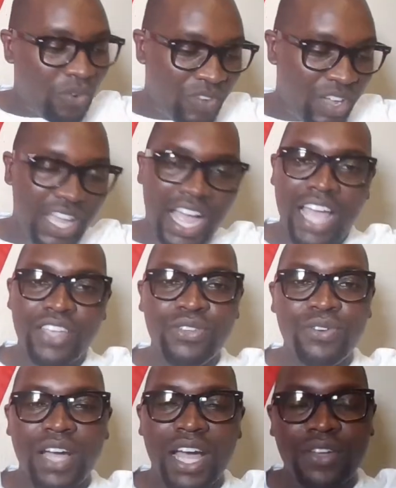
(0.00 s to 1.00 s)
Oh my,
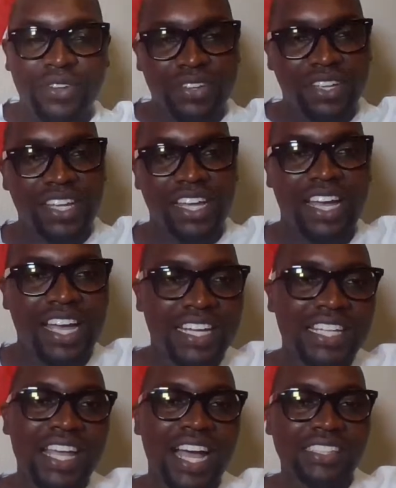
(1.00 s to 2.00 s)

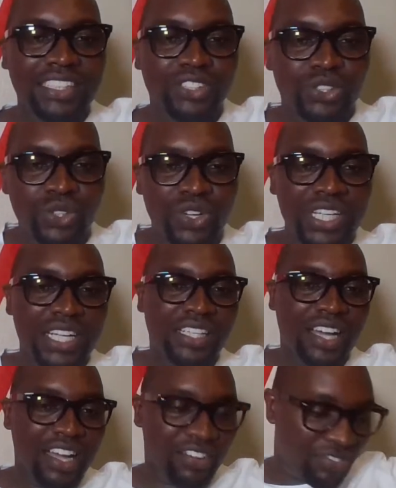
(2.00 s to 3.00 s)
and he has a story
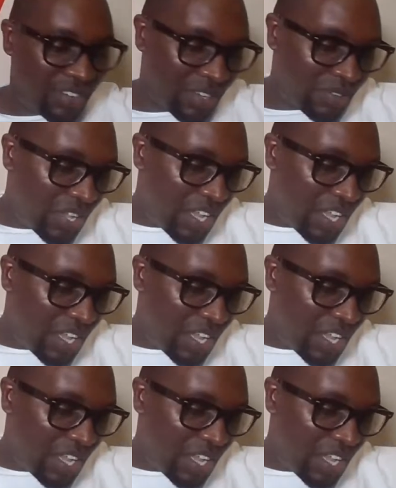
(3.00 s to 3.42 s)
and a half.